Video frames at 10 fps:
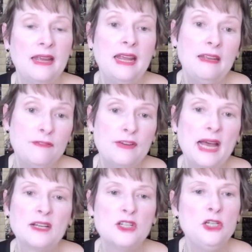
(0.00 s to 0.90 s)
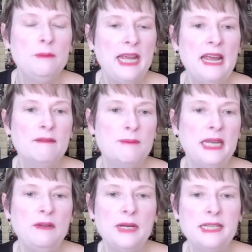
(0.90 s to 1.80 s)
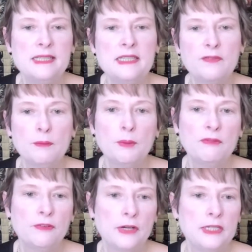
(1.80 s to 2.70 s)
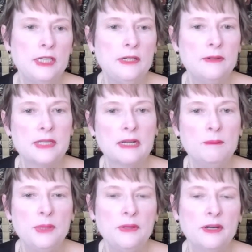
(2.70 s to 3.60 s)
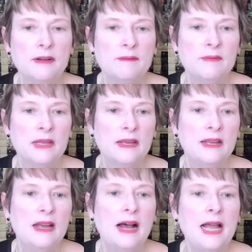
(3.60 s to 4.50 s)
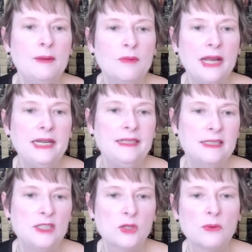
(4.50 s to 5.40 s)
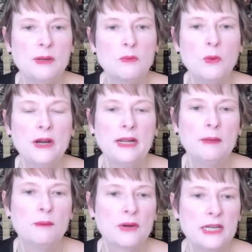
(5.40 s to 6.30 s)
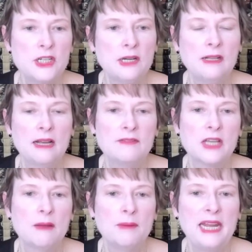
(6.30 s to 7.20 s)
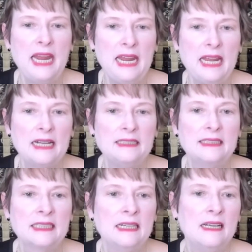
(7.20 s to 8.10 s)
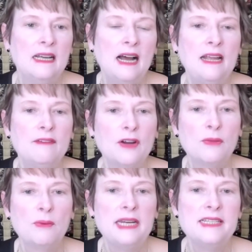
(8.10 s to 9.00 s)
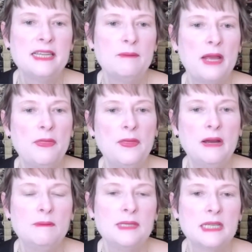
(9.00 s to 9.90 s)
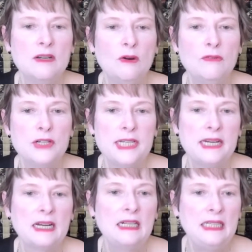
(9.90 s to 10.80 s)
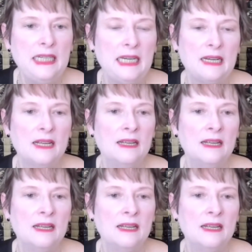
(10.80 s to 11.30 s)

In fact, you may have many reasons for preferring to use a computer. I am writing this script wearing compression gloves on my hands. I have arthritis in my thumbs and overdid it cleaning